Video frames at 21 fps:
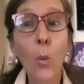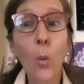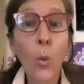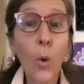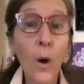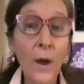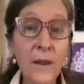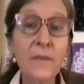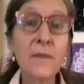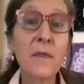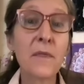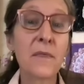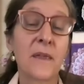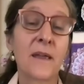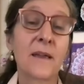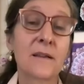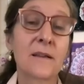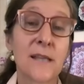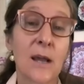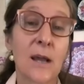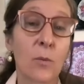one of the
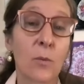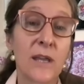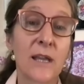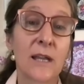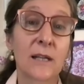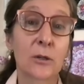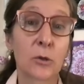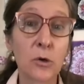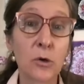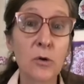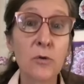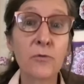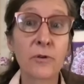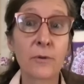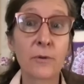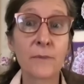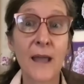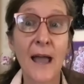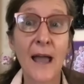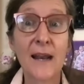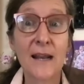things that we can learn
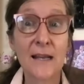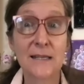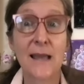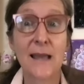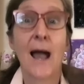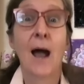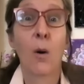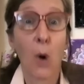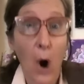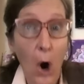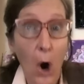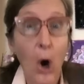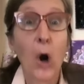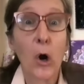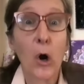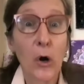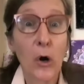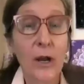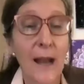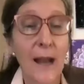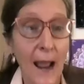from that is how
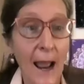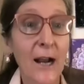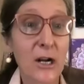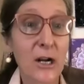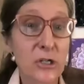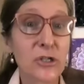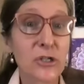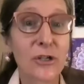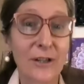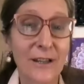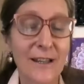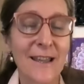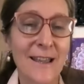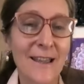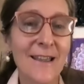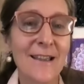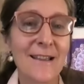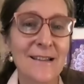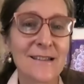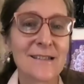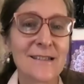hard it actually
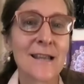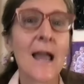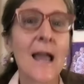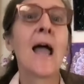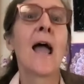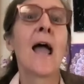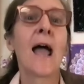is